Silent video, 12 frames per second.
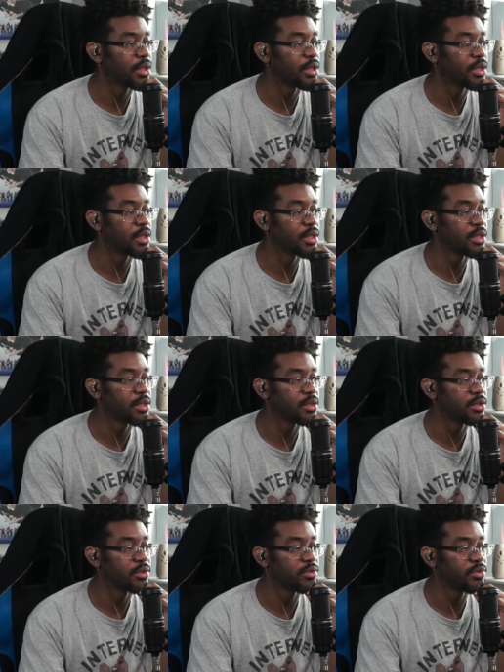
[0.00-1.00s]

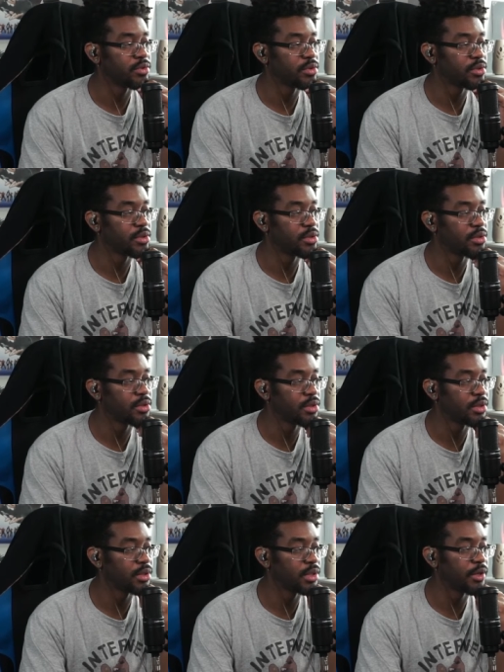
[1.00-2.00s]
And
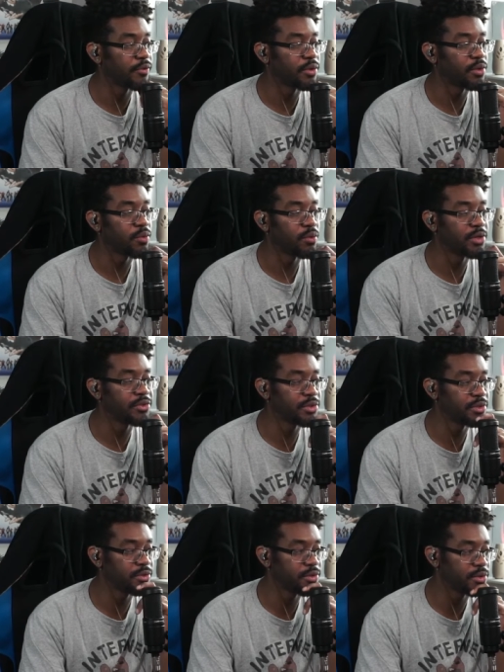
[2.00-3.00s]
if there
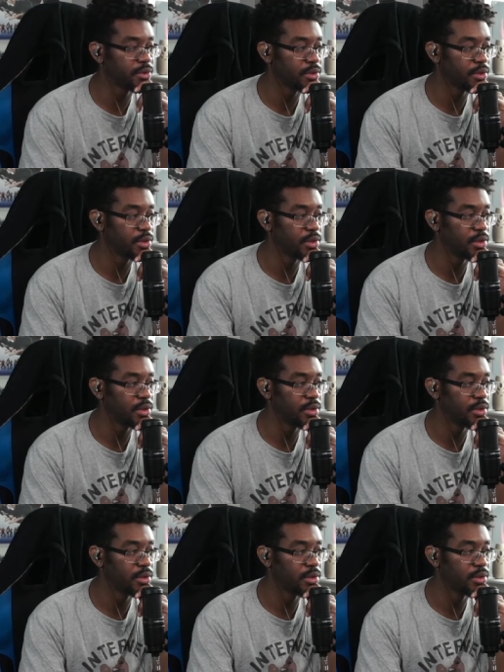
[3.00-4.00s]
wasn't,
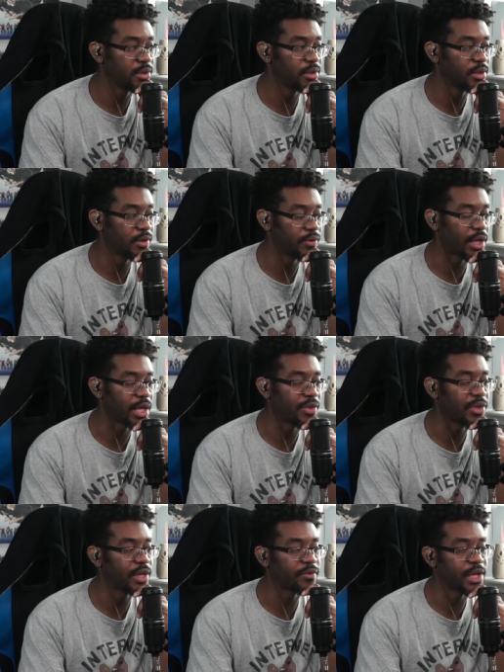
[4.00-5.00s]
if I, I
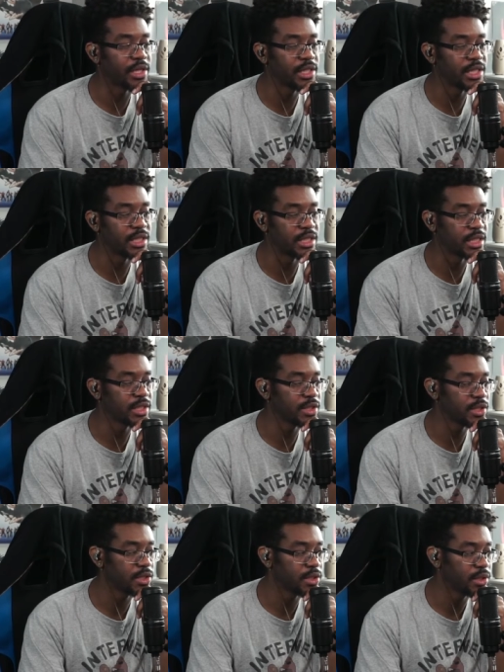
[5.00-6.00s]
think if that didn't
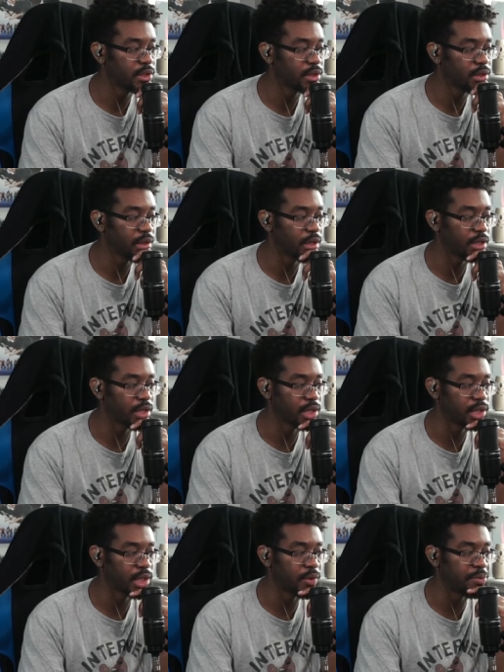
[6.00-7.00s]
exist, I
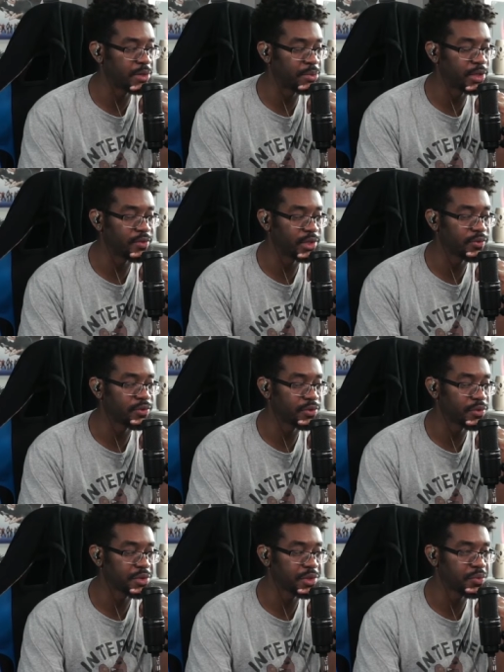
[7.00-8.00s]
think it would be a bit of a different
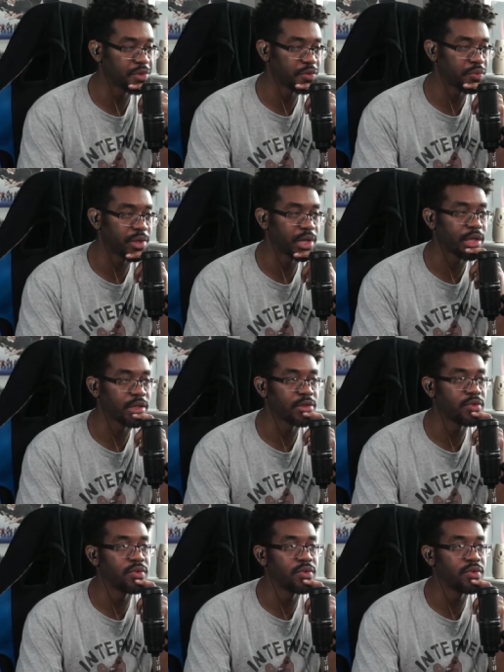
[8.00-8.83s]
story, which is why,